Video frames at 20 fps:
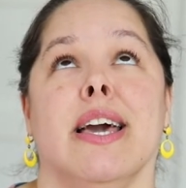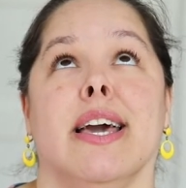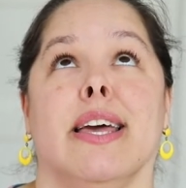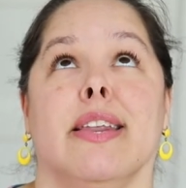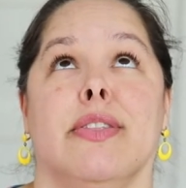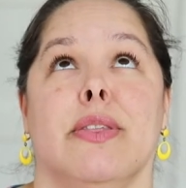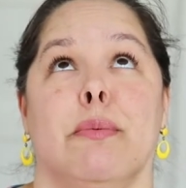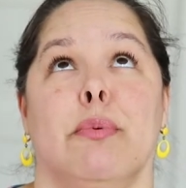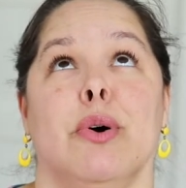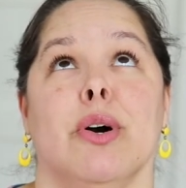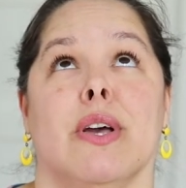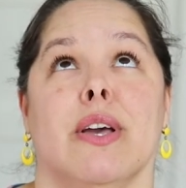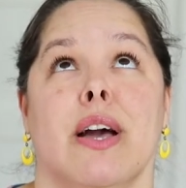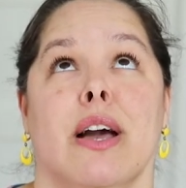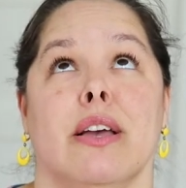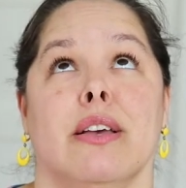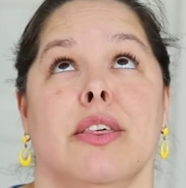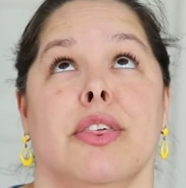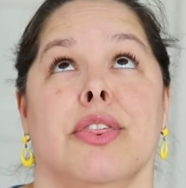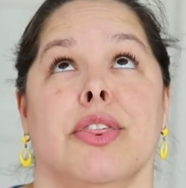The book
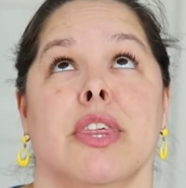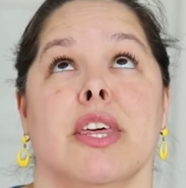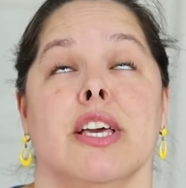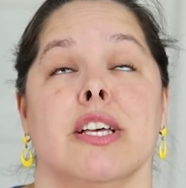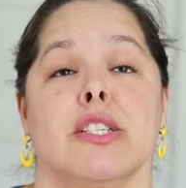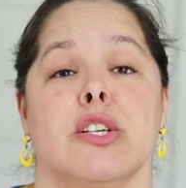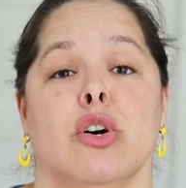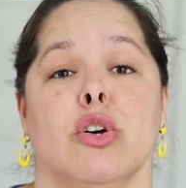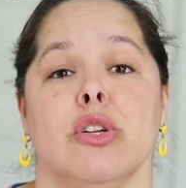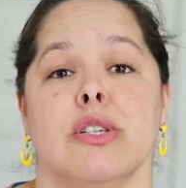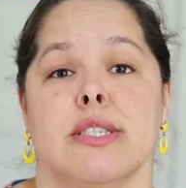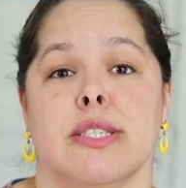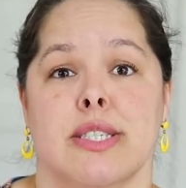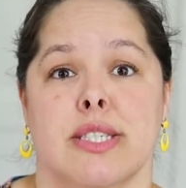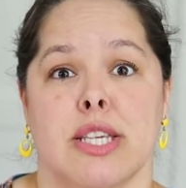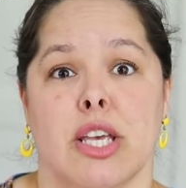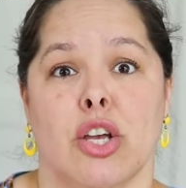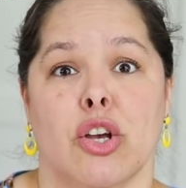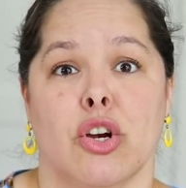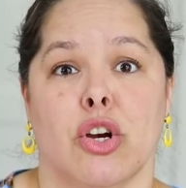I think is called
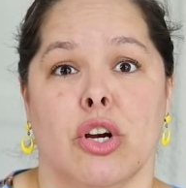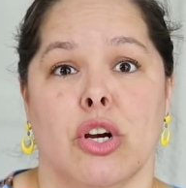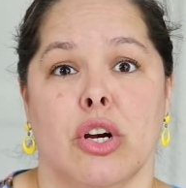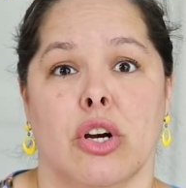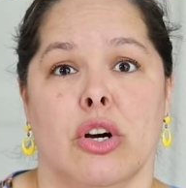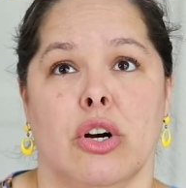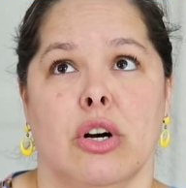Singer,